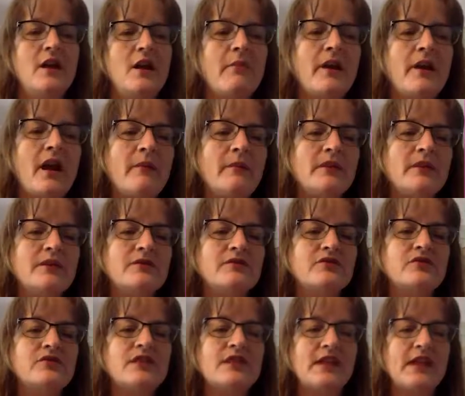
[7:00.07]
But I'm going to
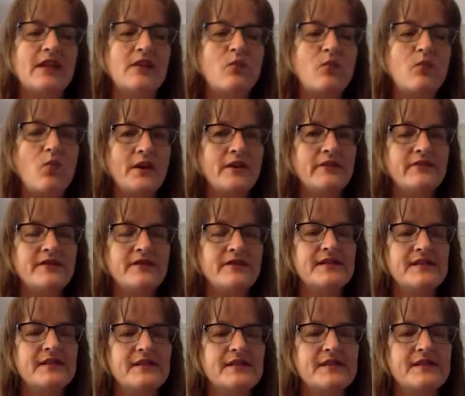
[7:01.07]
take one of
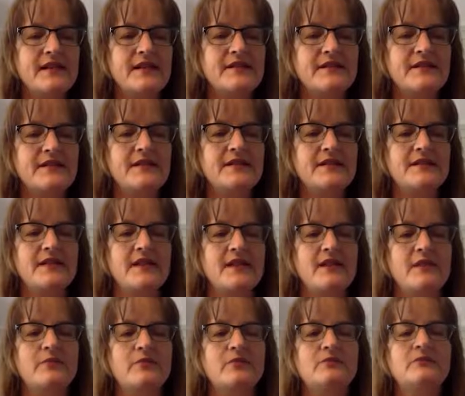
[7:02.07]
as an
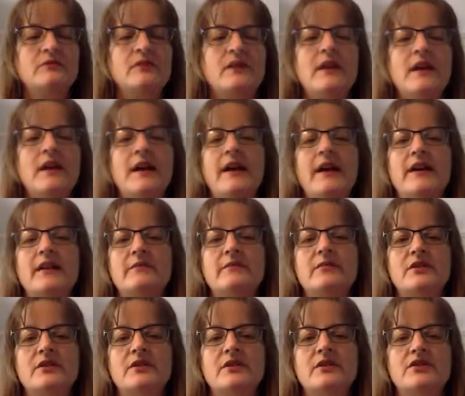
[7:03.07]
example, and I'm
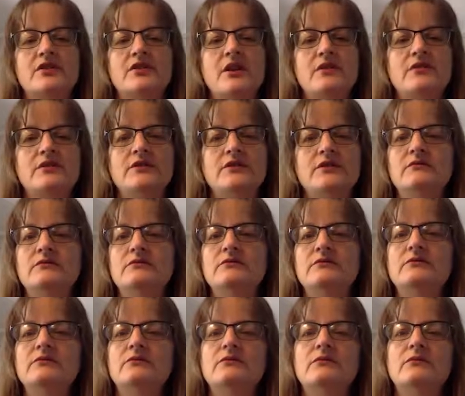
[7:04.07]
going to show
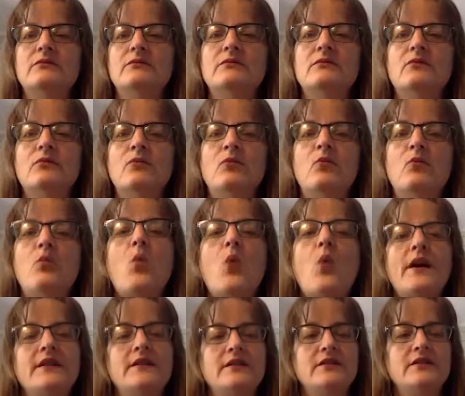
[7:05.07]
you
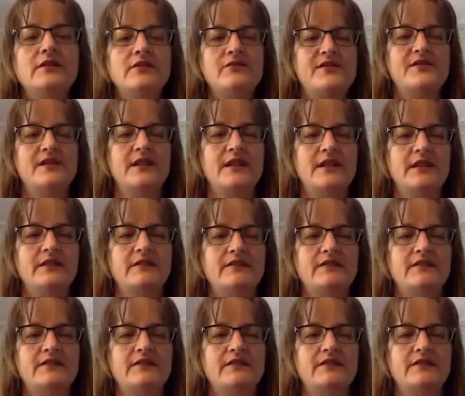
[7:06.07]
what you see.